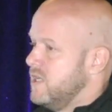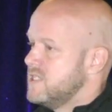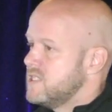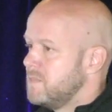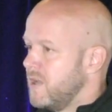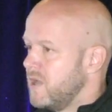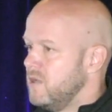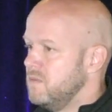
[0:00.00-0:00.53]
least a
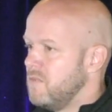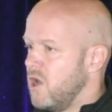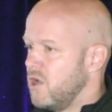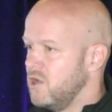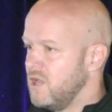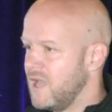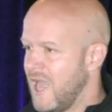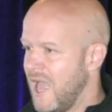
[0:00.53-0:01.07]
mental
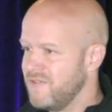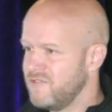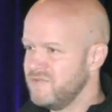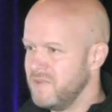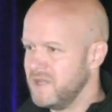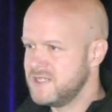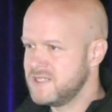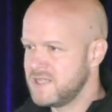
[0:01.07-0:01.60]
model I have of
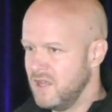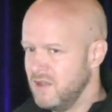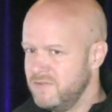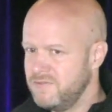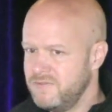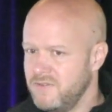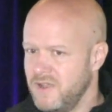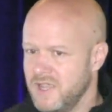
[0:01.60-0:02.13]
myself.
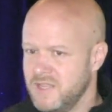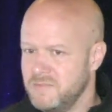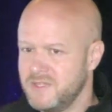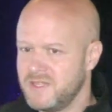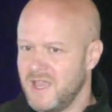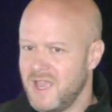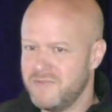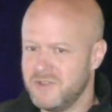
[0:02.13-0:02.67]
I
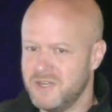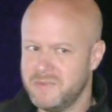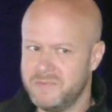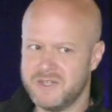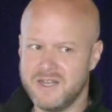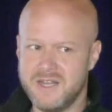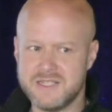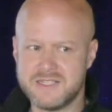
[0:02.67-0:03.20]
admit I have a little
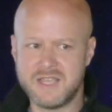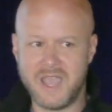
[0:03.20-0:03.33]
bit less